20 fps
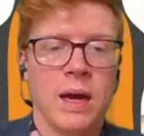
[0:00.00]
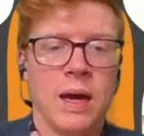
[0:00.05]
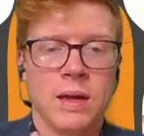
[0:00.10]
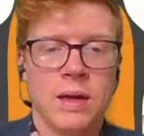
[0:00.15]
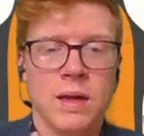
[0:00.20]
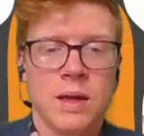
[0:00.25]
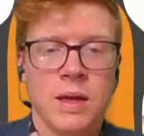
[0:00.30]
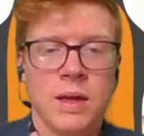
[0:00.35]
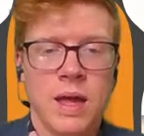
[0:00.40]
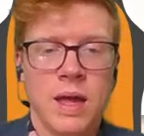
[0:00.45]

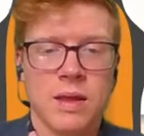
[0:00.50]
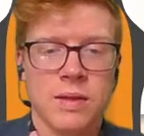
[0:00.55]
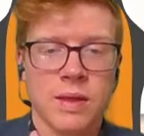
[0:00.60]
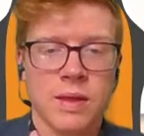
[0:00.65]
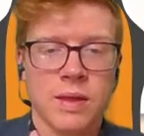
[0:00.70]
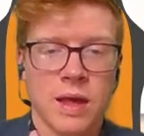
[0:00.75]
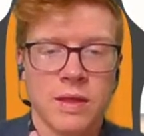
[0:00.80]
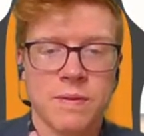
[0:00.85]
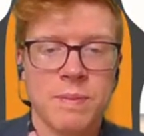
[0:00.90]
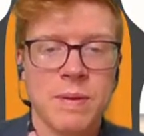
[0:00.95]
is
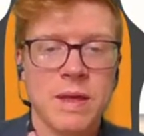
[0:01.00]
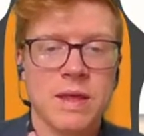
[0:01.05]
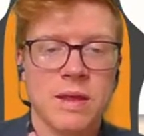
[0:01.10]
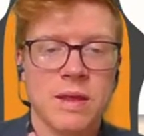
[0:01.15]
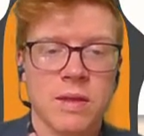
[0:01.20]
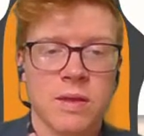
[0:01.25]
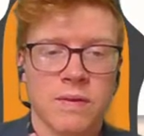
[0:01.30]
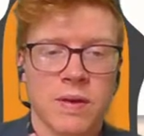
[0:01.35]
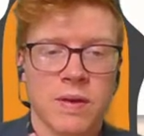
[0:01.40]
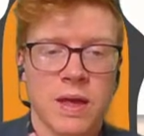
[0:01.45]
a species
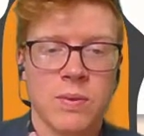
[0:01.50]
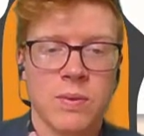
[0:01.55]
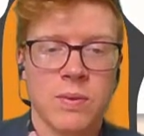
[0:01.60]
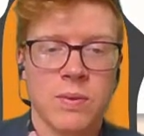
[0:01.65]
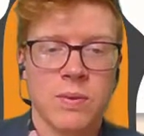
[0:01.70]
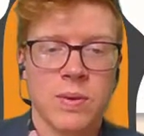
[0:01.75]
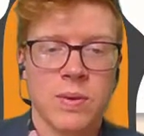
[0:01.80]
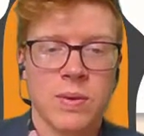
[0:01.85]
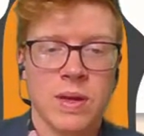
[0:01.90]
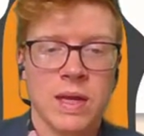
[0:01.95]
of kiwi
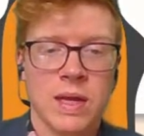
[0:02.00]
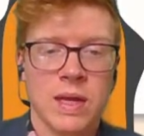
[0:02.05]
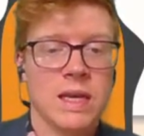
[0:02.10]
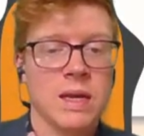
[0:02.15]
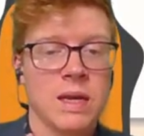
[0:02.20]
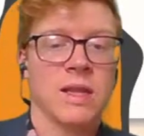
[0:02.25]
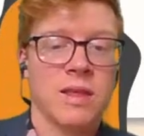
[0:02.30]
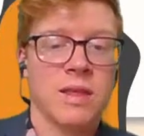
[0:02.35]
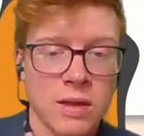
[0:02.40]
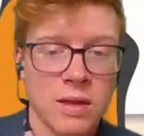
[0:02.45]
endemic to the
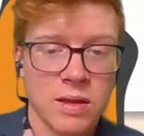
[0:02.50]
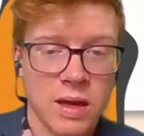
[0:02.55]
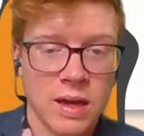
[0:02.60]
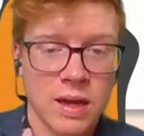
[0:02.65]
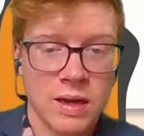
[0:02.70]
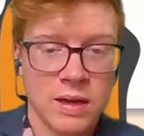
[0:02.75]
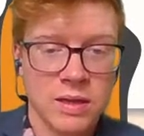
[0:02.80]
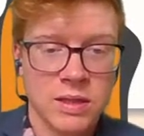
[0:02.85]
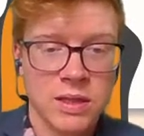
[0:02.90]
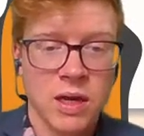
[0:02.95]
South
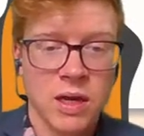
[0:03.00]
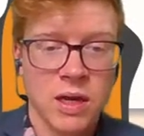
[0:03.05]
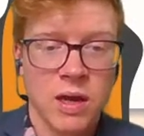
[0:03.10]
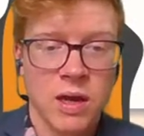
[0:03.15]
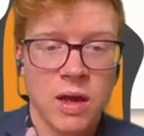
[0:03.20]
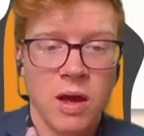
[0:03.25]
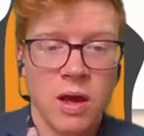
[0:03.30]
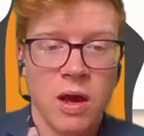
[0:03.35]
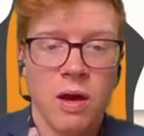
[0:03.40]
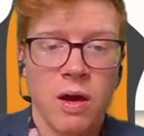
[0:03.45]
Island
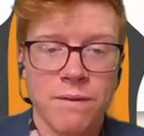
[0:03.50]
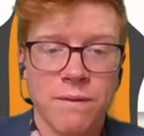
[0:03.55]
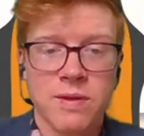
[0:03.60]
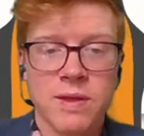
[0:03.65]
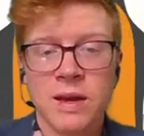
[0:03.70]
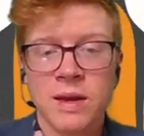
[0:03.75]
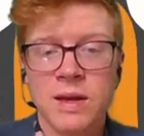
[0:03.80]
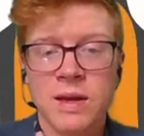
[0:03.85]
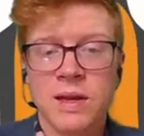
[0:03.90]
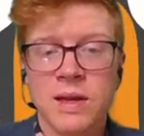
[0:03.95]
of New Zealand.